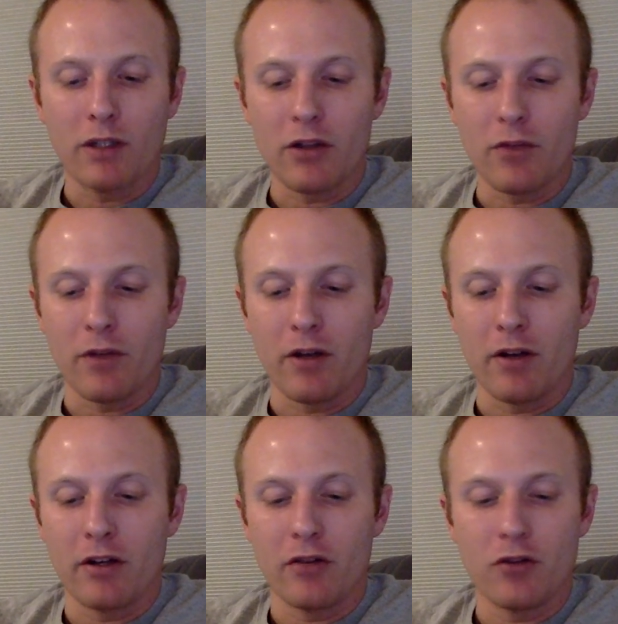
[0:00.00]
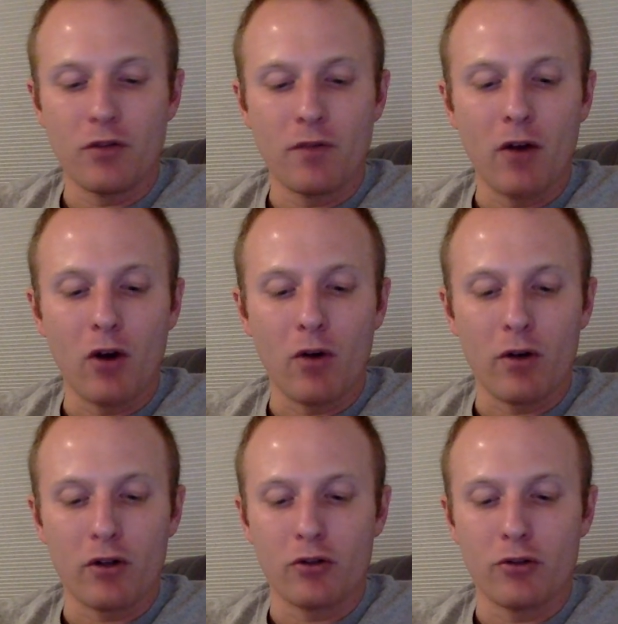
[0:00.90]
one got the feeling that if she fell
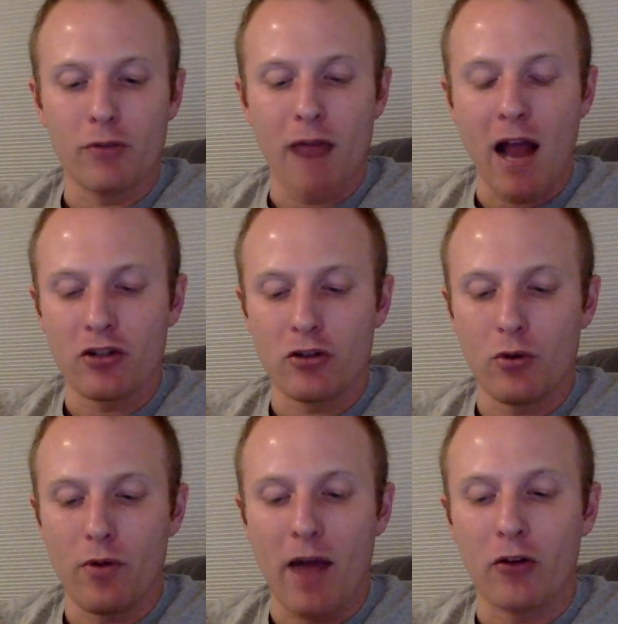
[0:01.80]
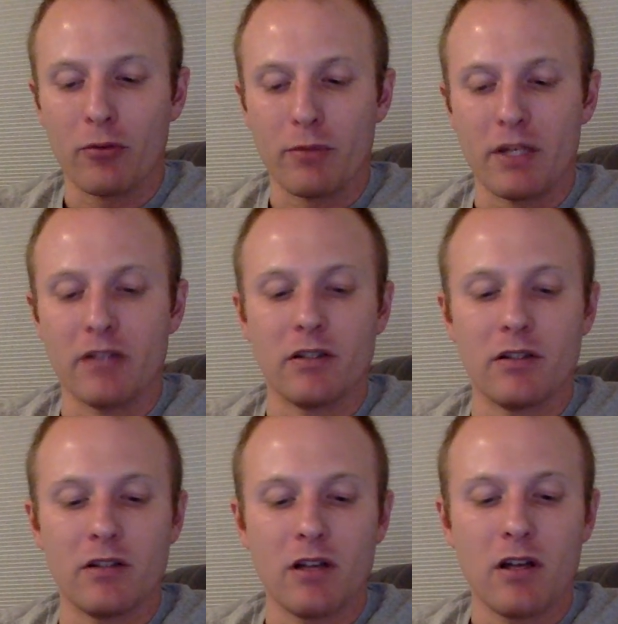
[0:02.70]
over, she would smash into a thousand
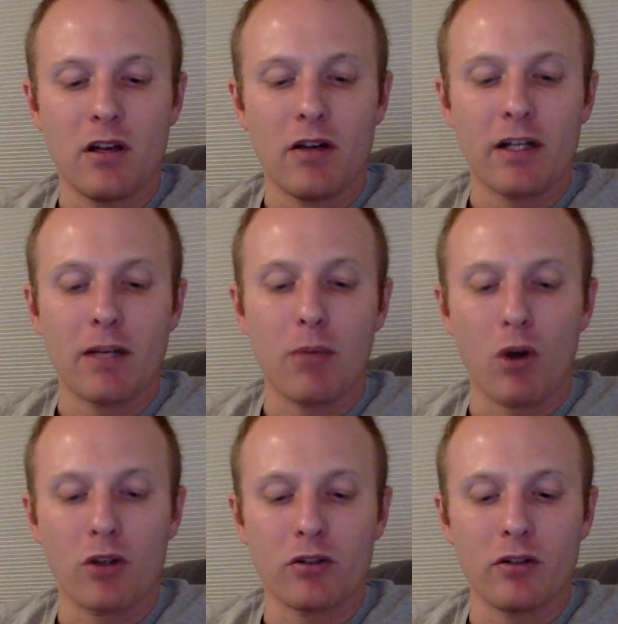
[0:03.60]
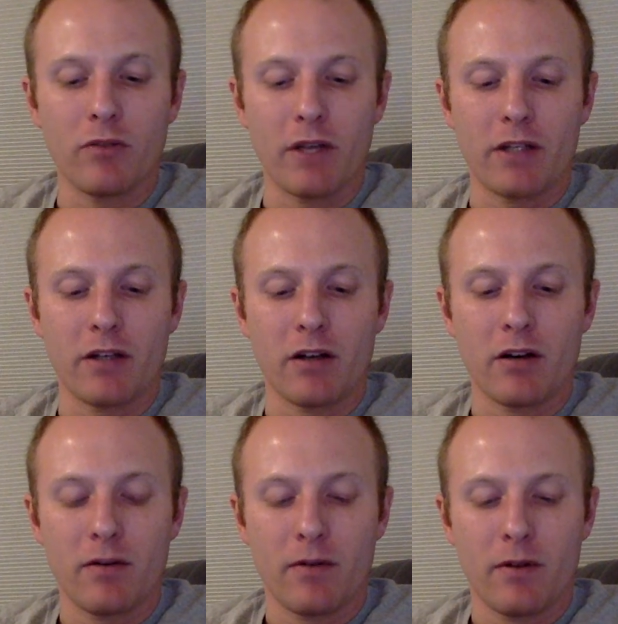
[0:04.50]
pieces, like a porcelain
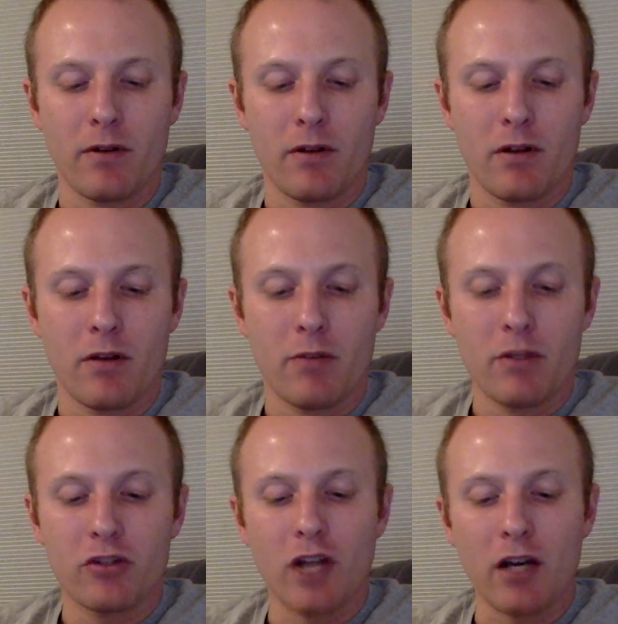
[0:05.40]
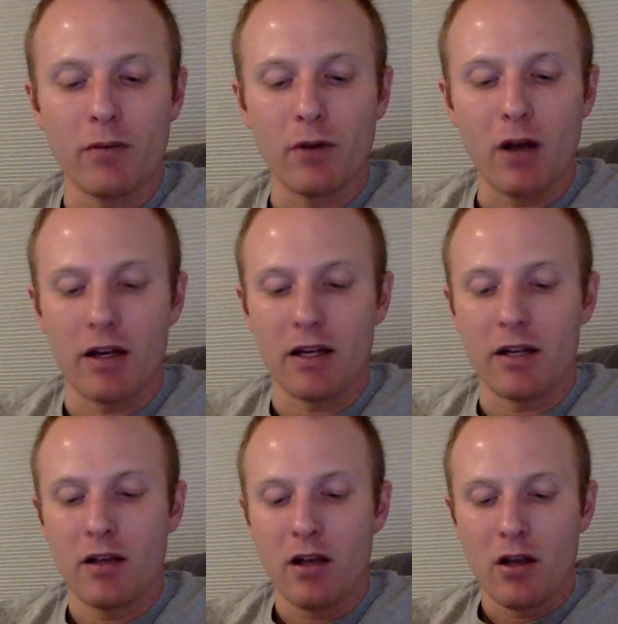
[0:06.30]
figure. Miss Jennifer
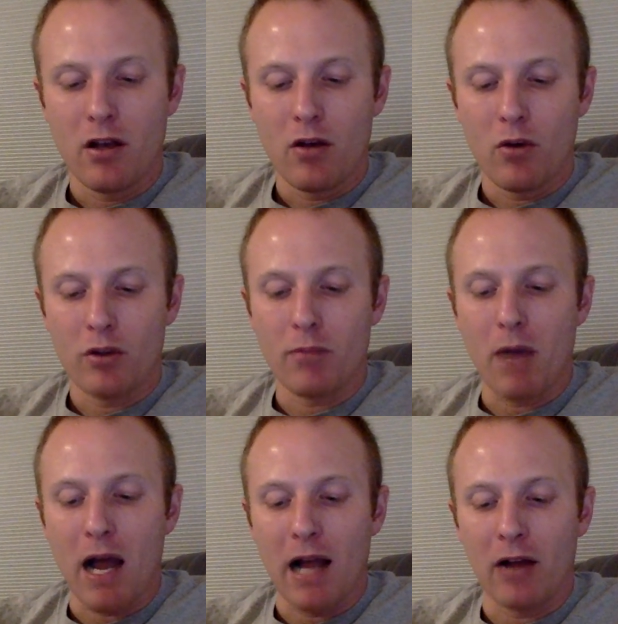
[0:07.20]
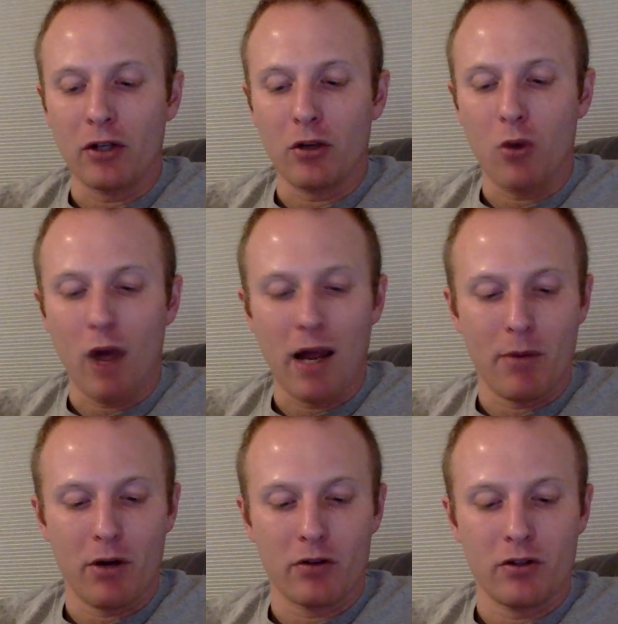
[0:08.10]
Honey was a mild and
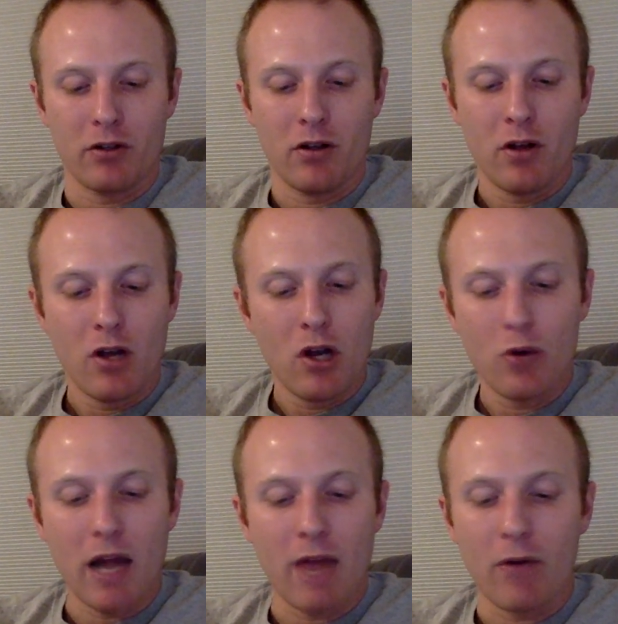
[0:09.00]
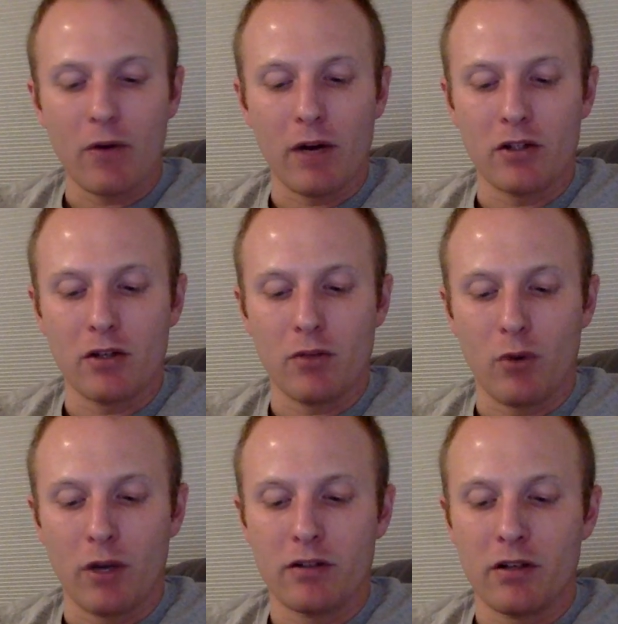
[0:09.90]
quiet person who never raised her
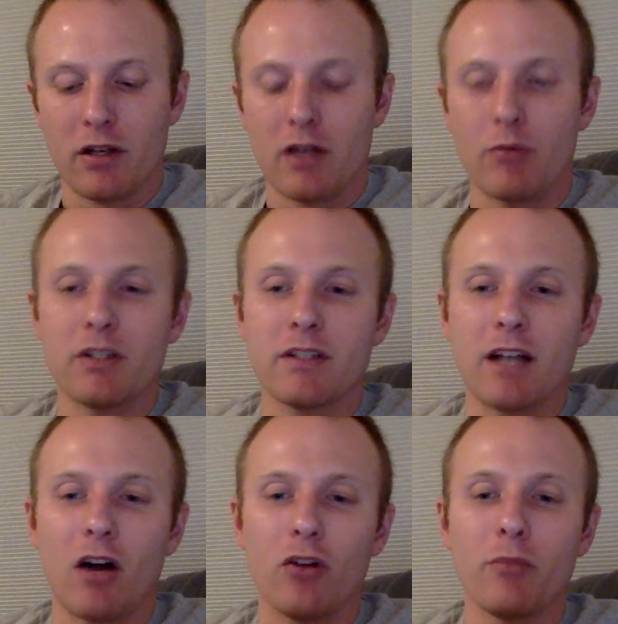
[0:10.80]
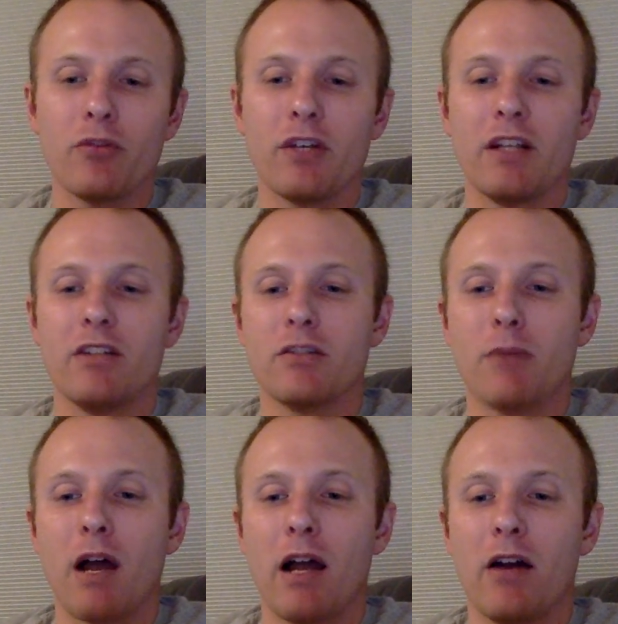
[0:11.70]
voice and was seldom seen to
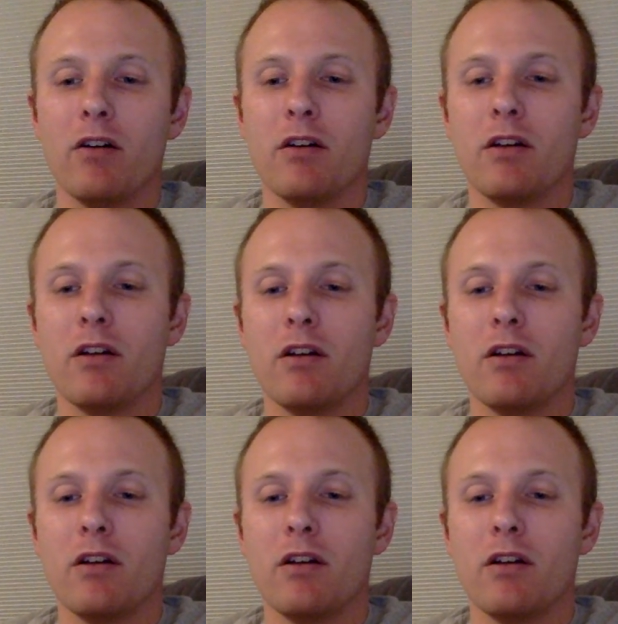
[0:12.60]
smile.